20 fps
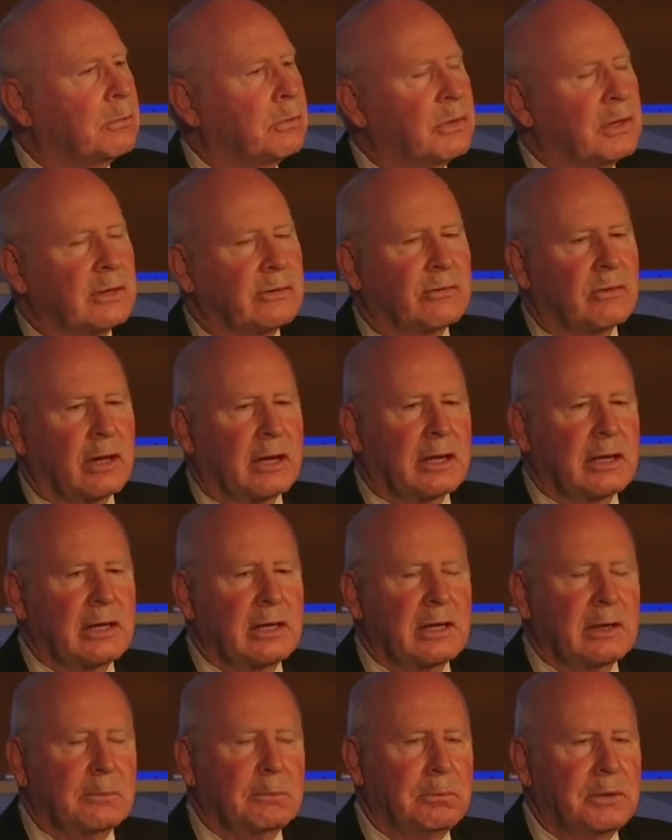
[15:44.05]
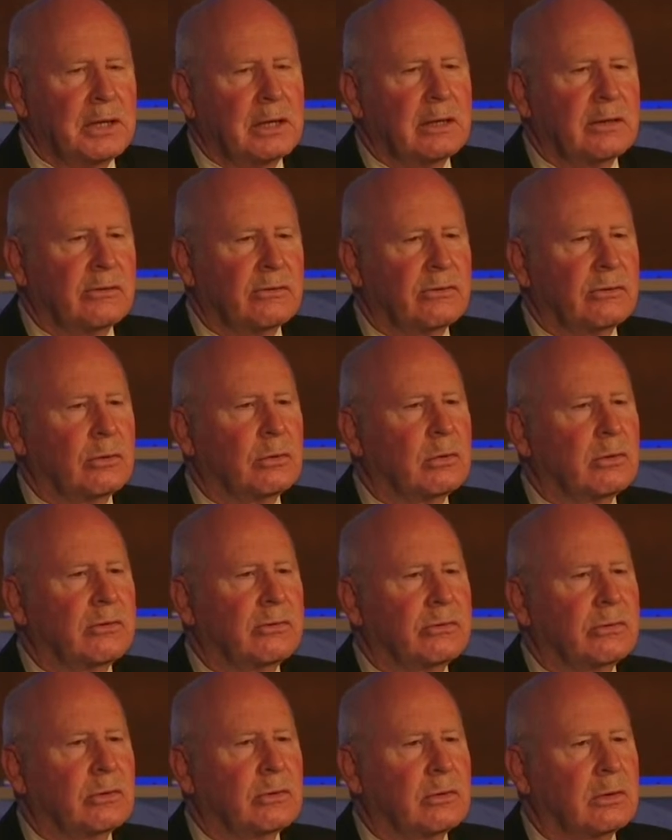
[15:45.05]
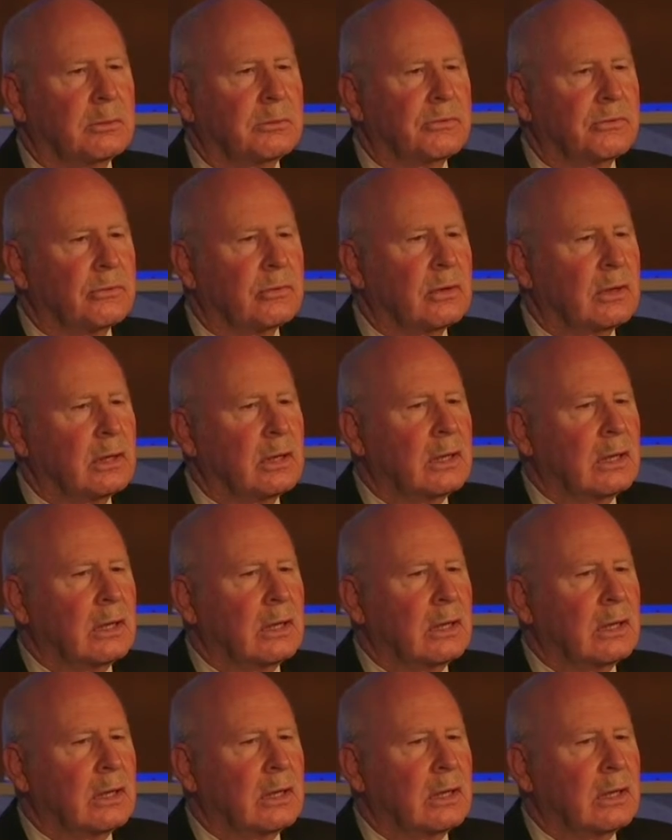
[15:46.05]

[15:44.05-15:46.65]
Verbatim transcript: things like EMP and solar storms.